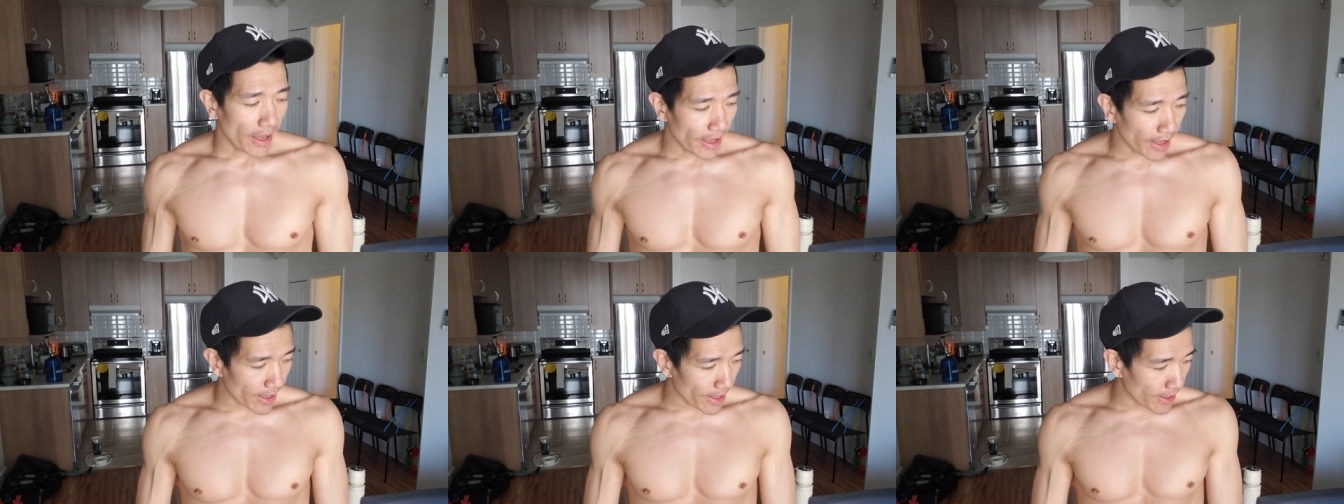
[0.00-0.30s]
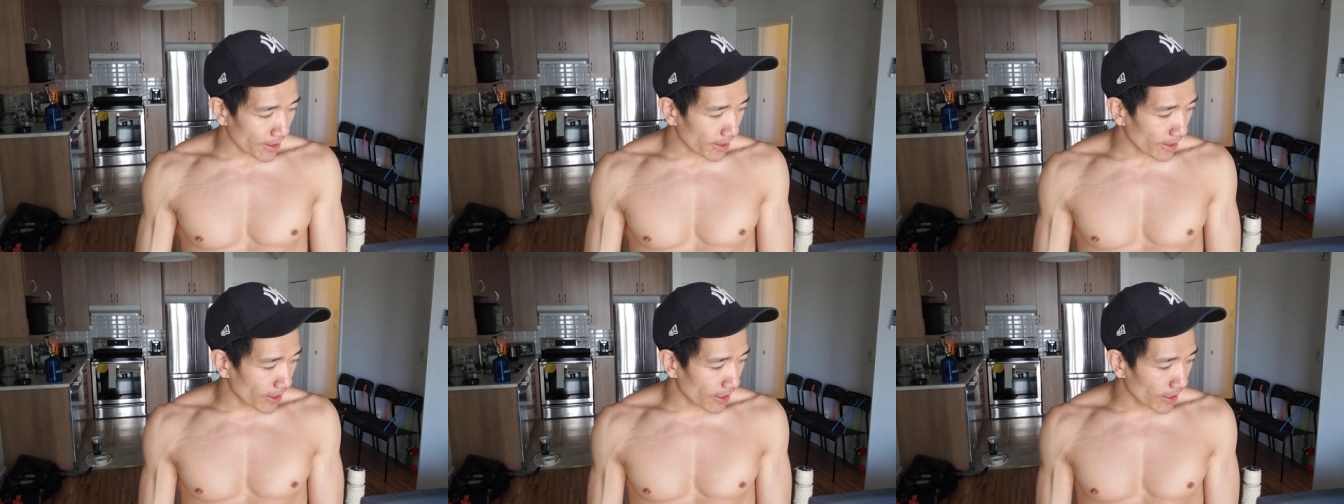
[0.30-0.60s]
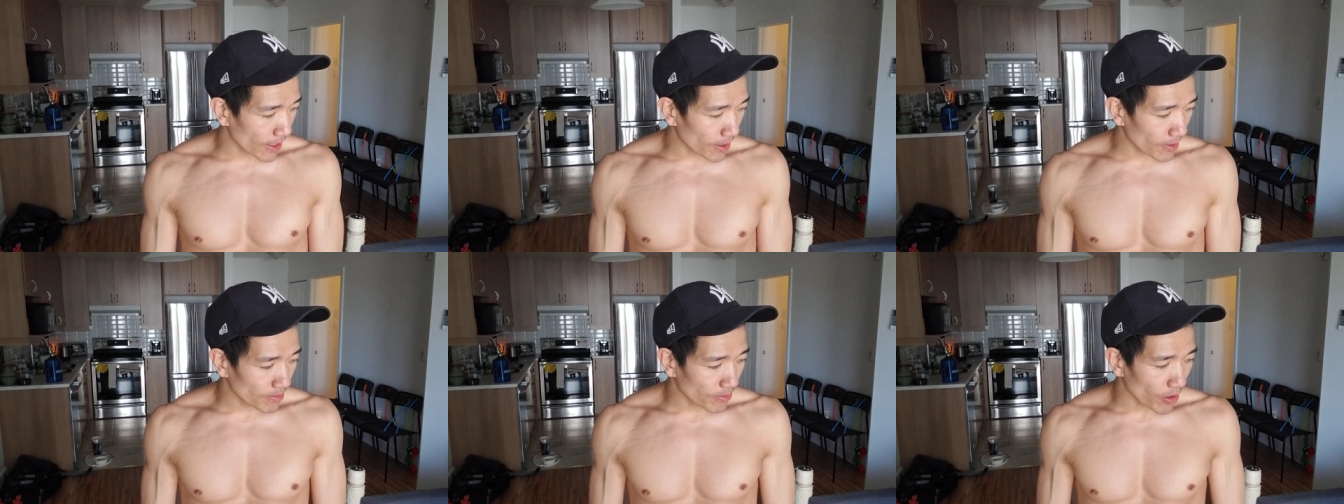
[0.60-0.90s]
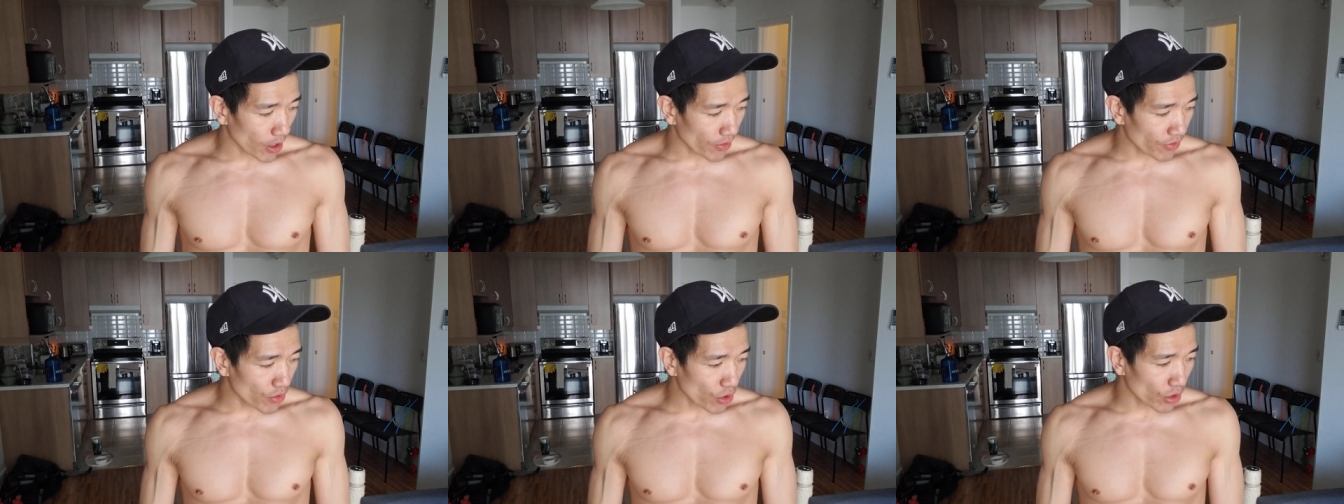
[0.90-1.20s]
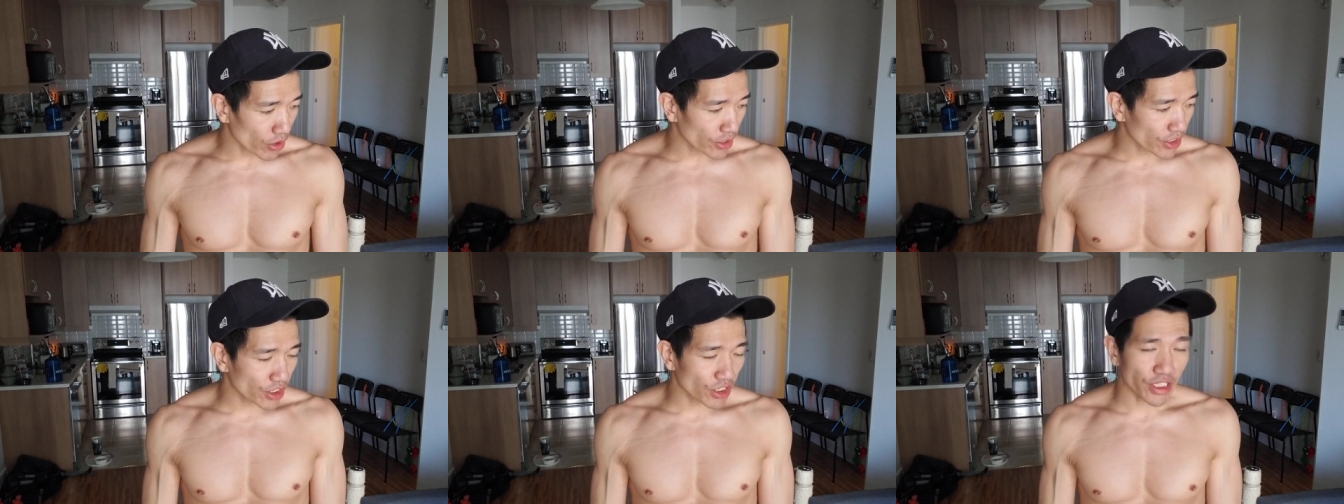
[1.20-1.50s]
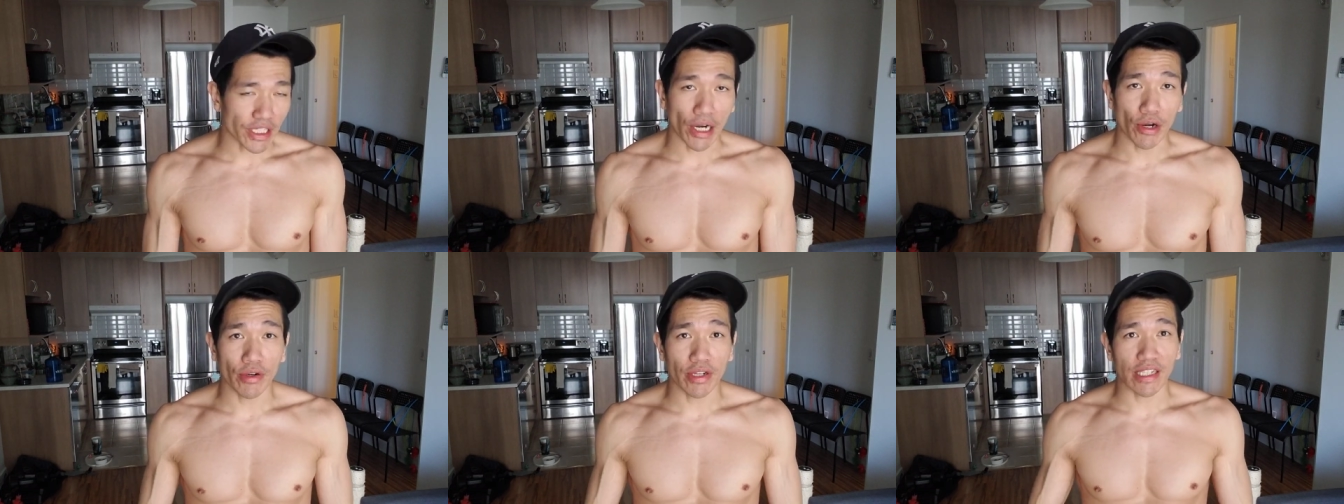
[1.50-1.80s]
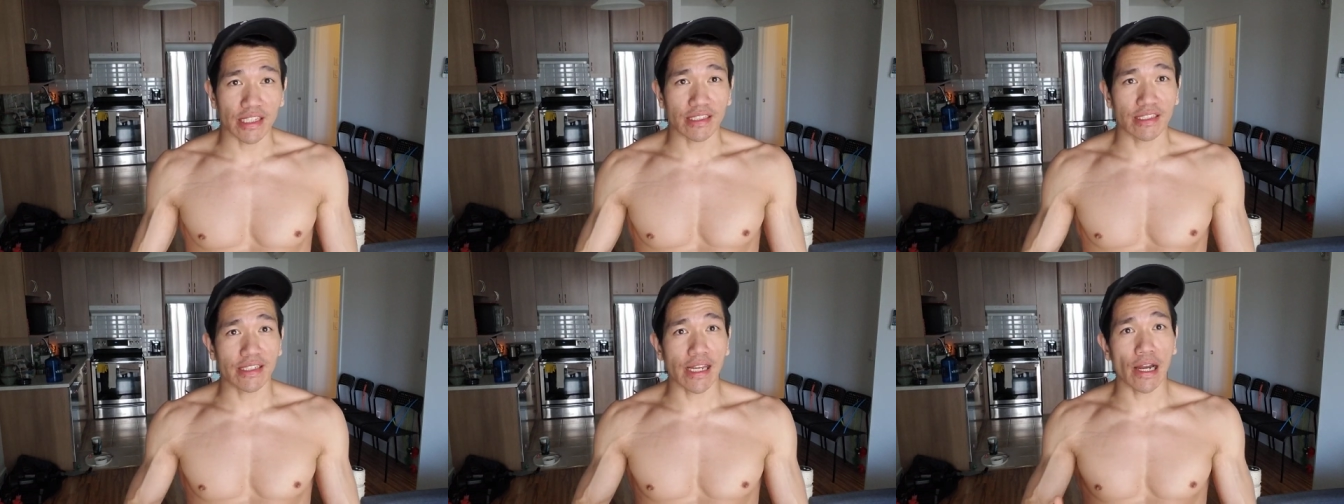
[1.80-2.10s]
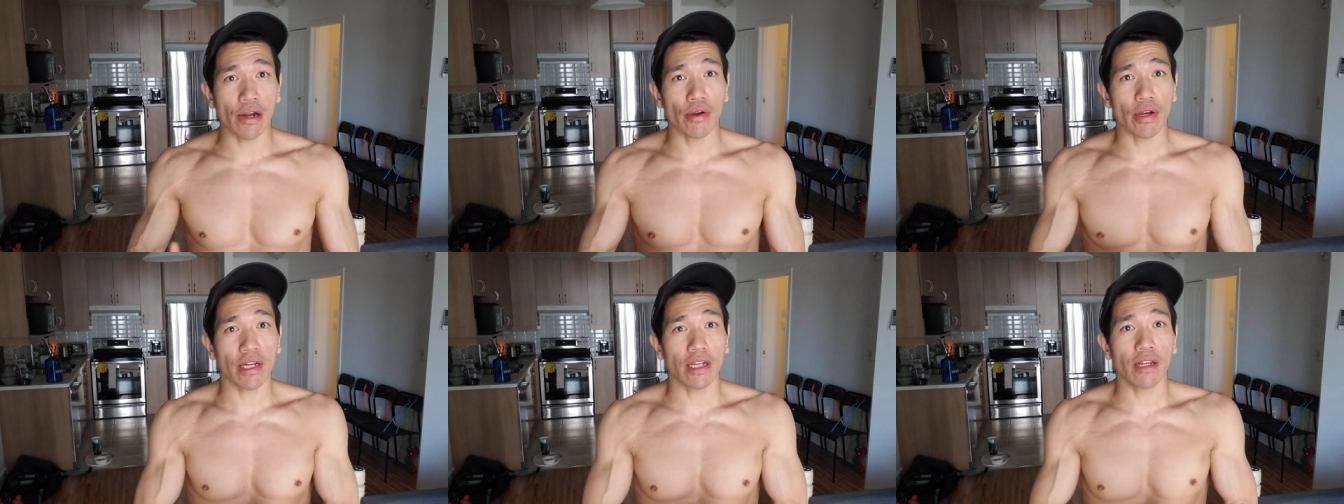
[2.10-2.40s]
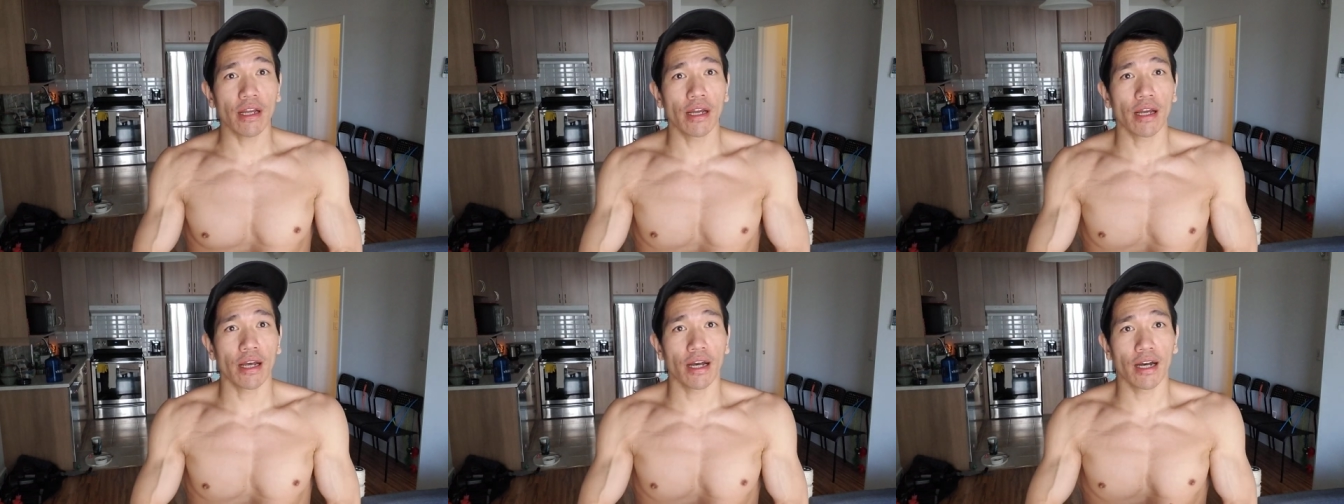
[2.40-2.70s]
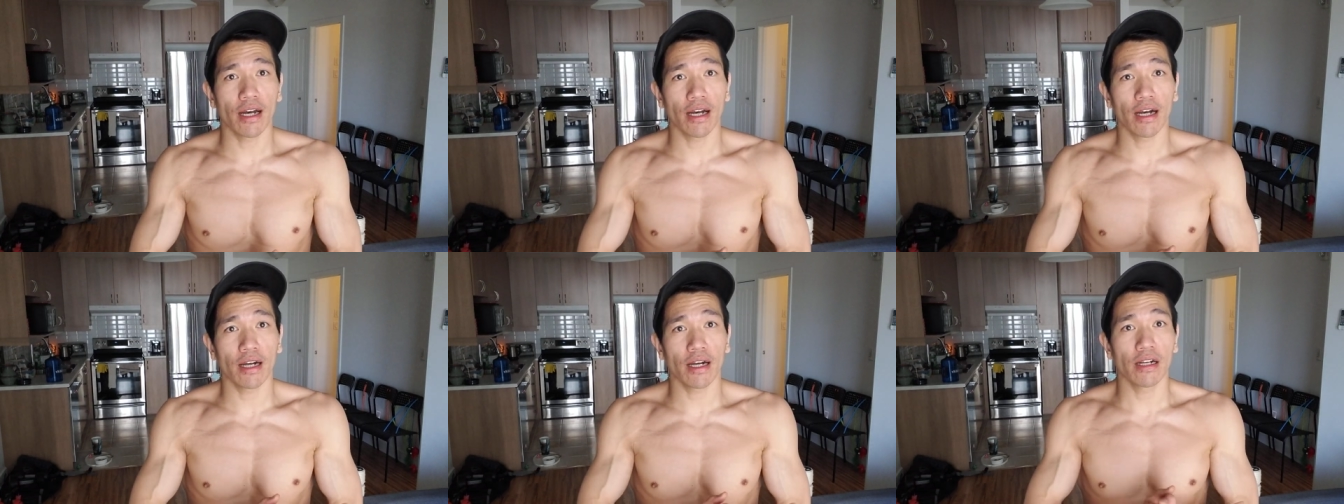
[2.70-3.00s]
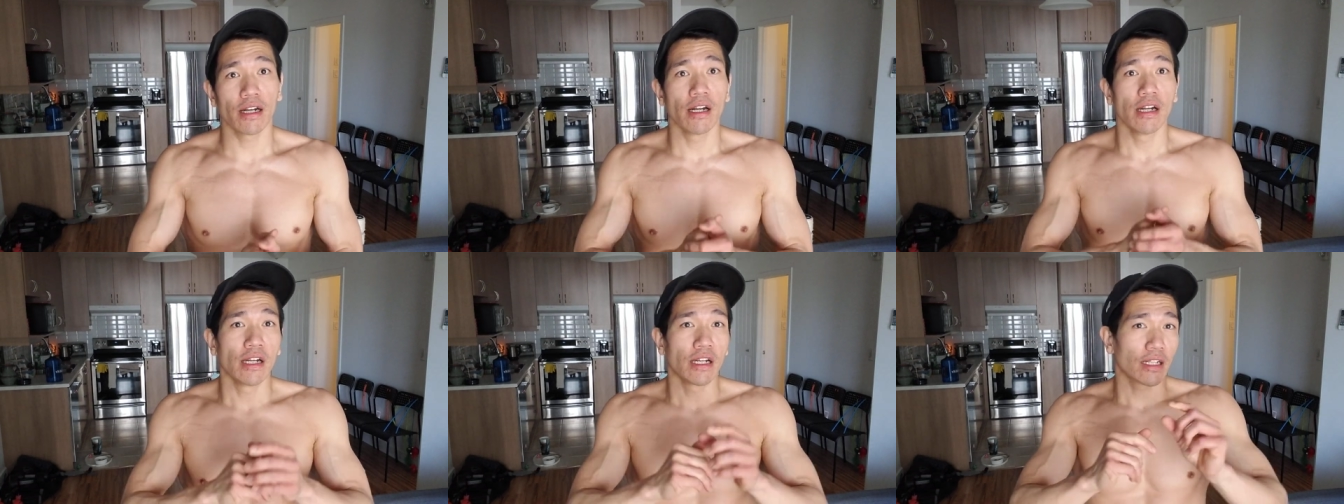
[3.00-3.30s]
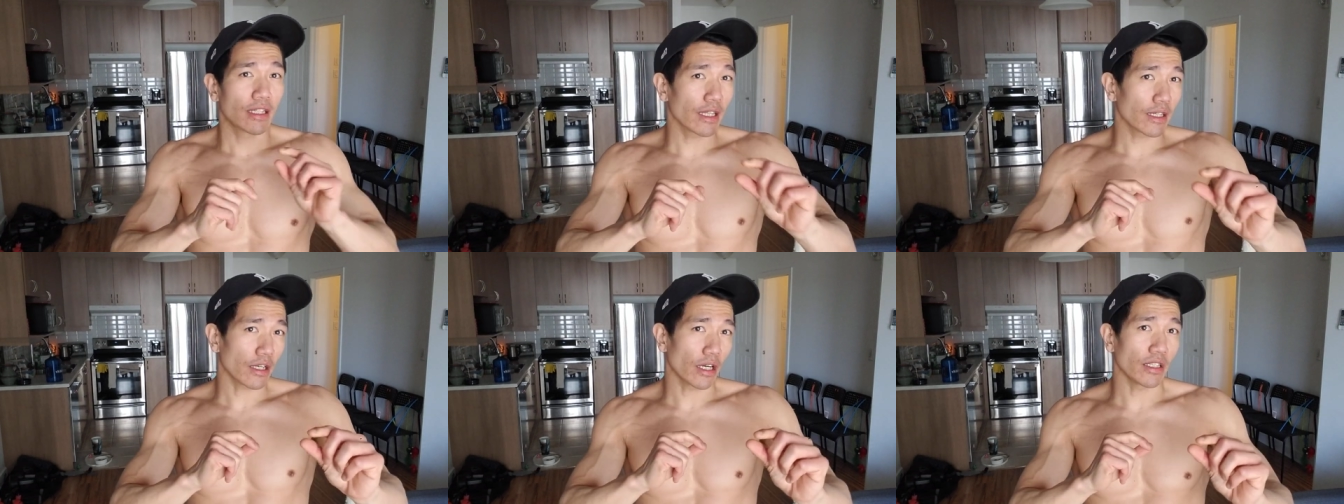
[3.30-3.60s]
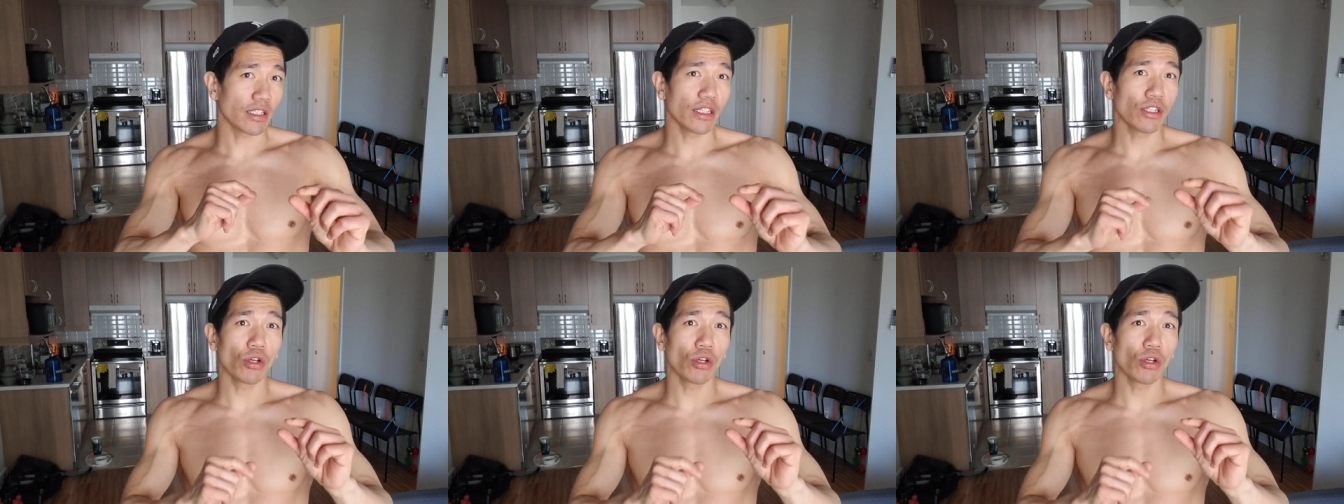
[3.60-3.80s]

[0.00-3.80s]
And um, of course, sharing is caring. Uh, click on the